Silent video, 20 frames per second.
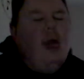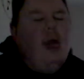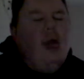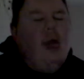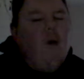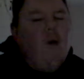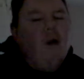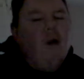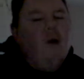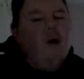
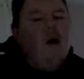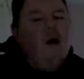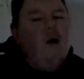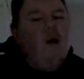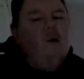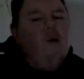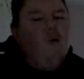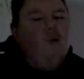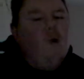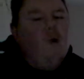
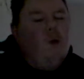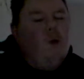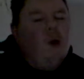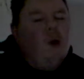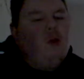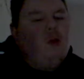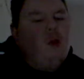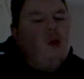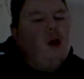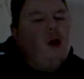
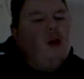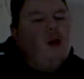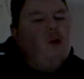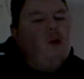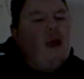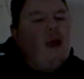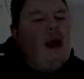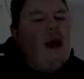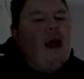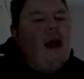Wasn't working
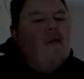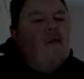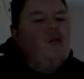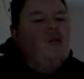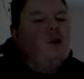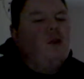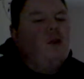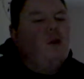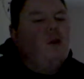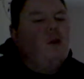when I left
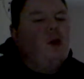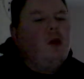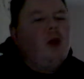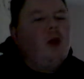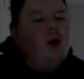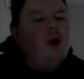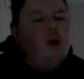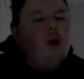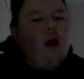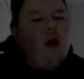this
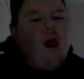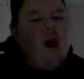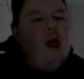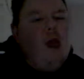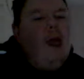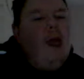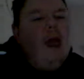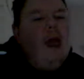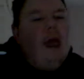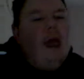morning. So
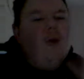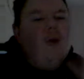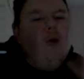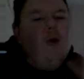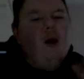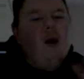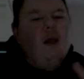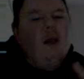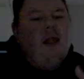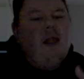it's
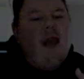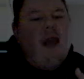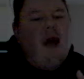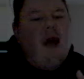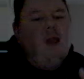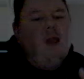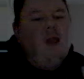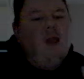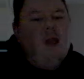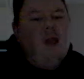working now.
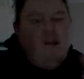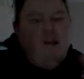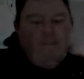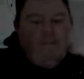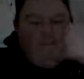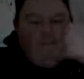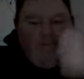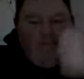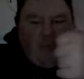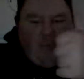So
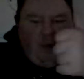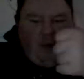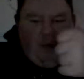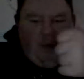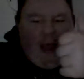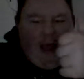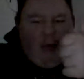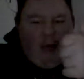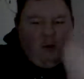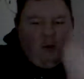
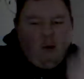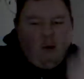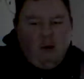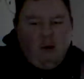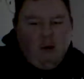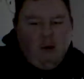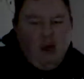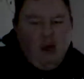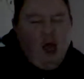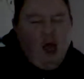that's
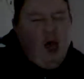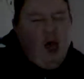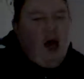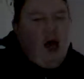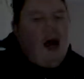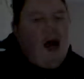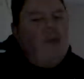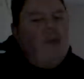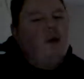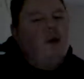good.
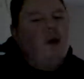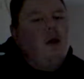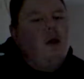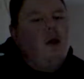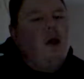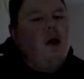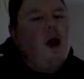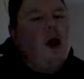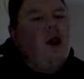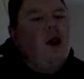I'm going to
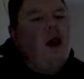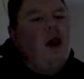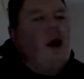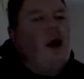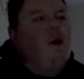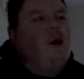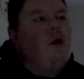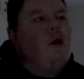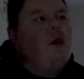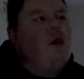go
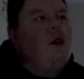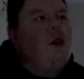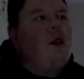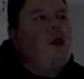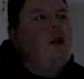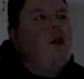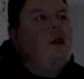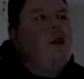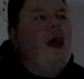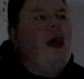now and just sit
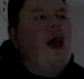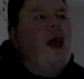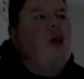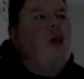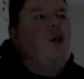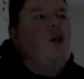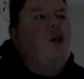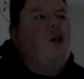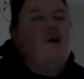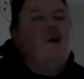in the lounge
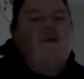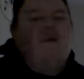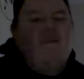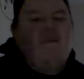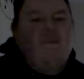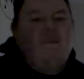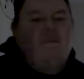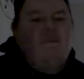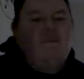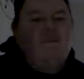and do
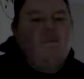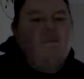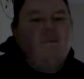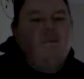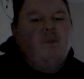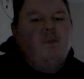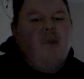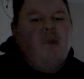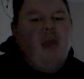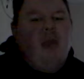
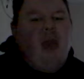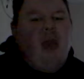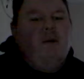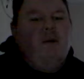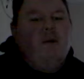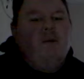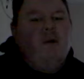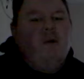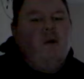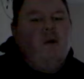
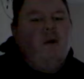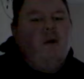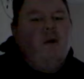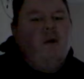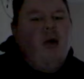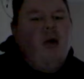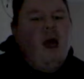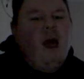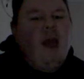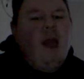
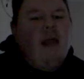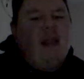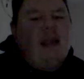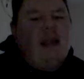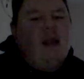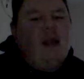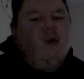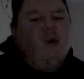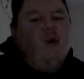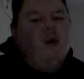F4.
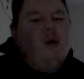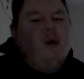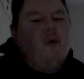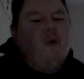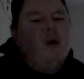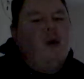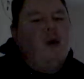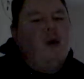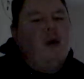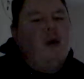That's all I'm
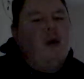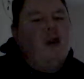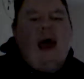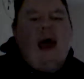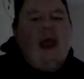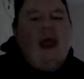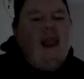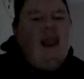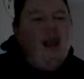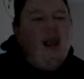going to
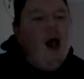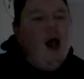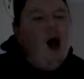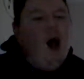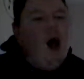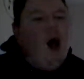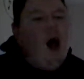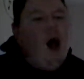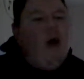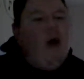say.
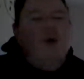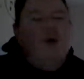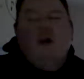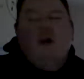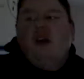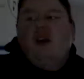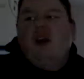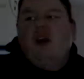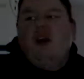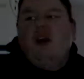I
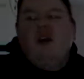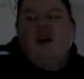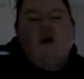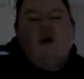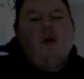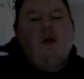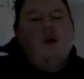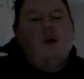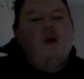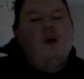want you
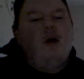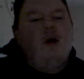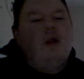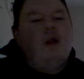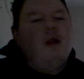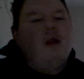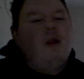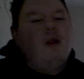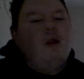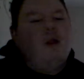to enjoy
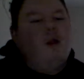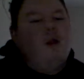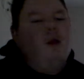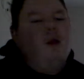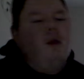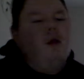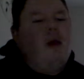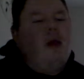this little